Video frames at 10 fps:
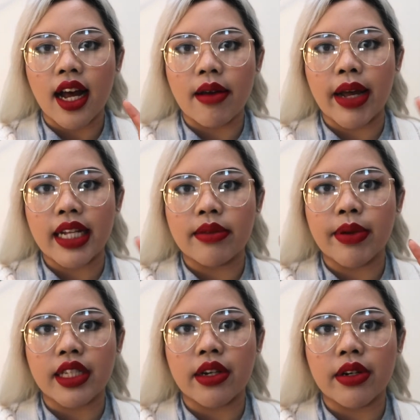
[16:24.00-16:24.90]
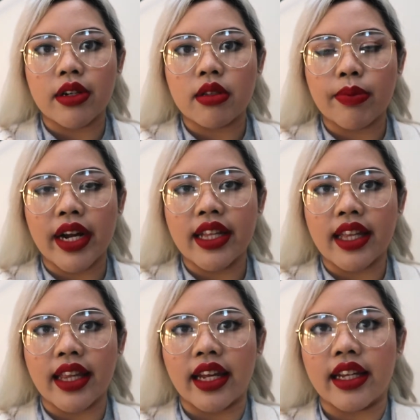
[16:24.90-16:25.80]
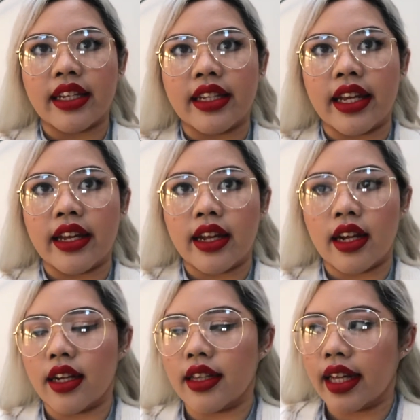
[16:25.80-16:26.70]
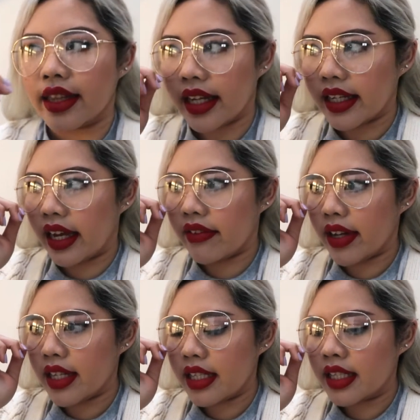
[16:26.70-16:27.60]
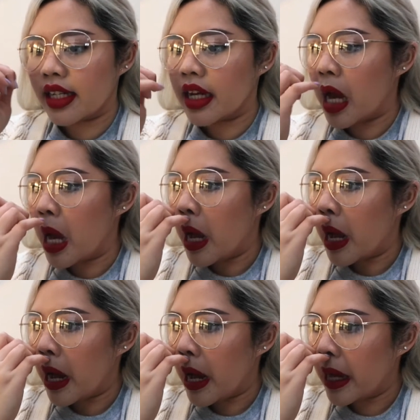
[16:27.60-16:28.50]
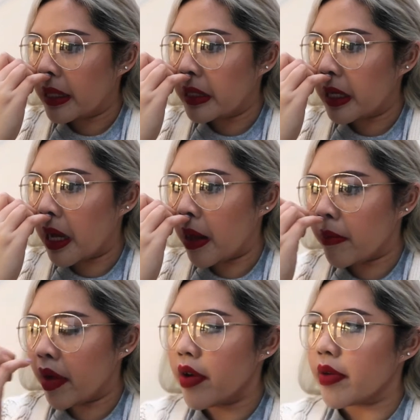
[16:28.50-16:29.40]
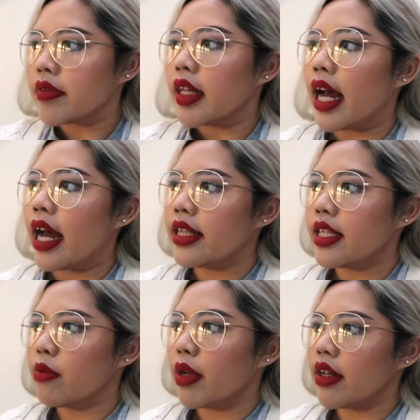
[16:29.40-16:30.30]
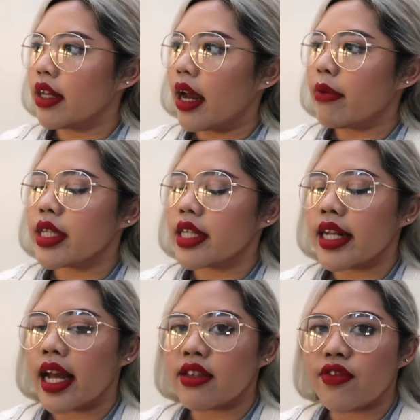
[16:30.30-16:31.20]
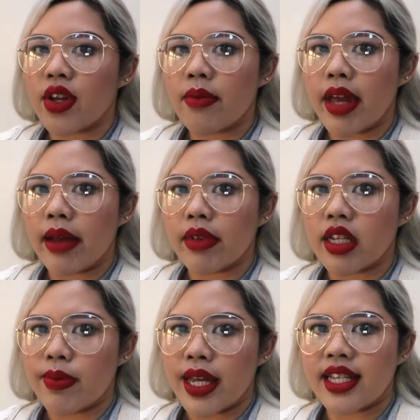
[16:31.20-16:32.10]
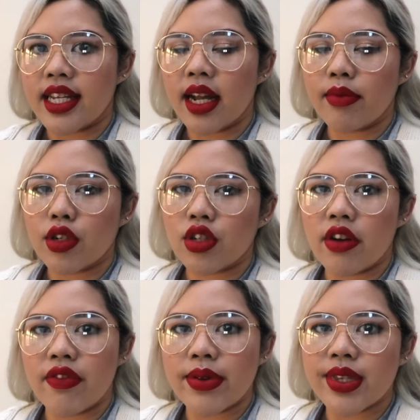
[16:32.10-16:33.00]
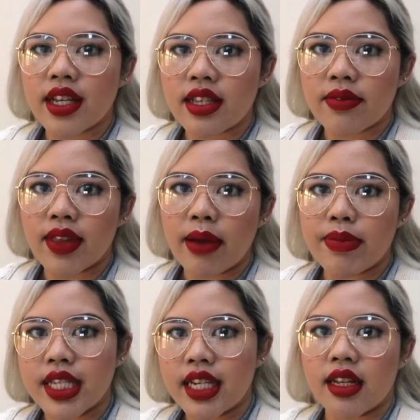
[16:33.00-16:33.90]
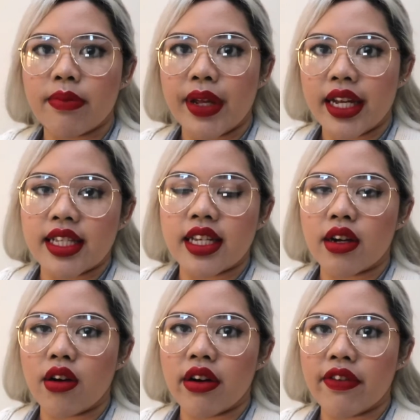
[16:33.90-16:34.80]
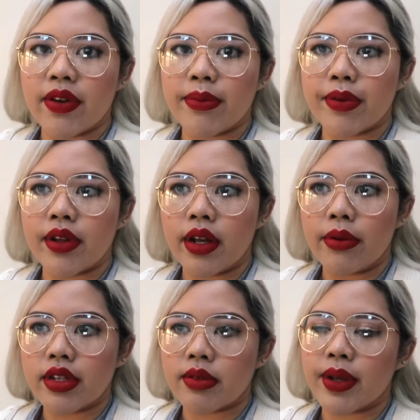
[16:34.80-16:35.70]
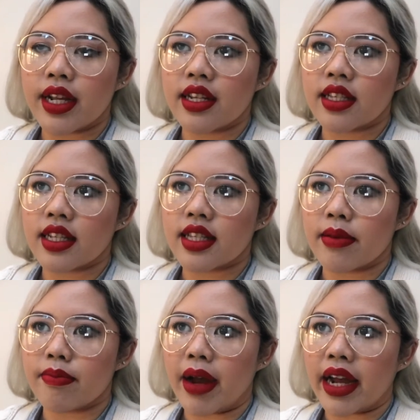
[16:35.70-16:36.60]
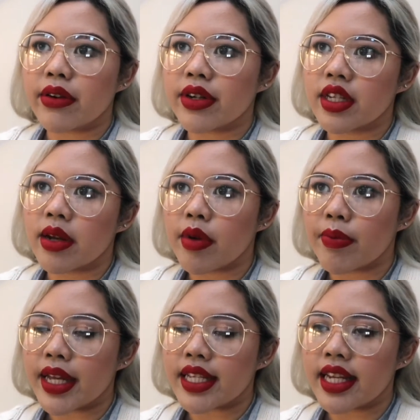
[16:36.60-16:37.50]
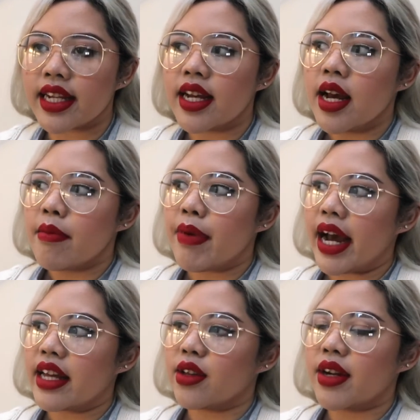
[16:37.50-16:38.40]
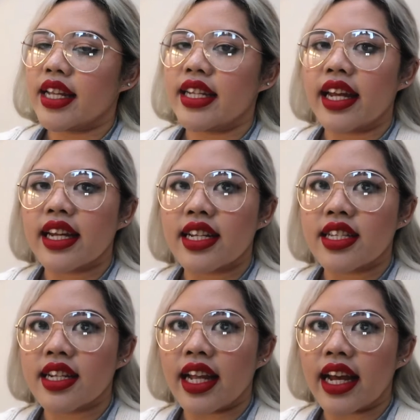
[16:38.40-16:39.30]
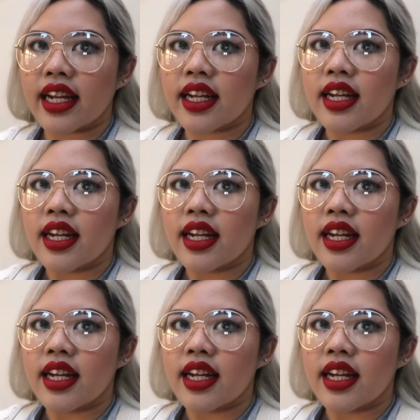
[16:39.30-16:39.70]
antibacterial spray that they gave us. And oh, I wasn't allowed to film Emily's piercing. I'm not sure if it was because of that particular piercer or if it was because it's a microdermal piercing, but I thought I'd get her to like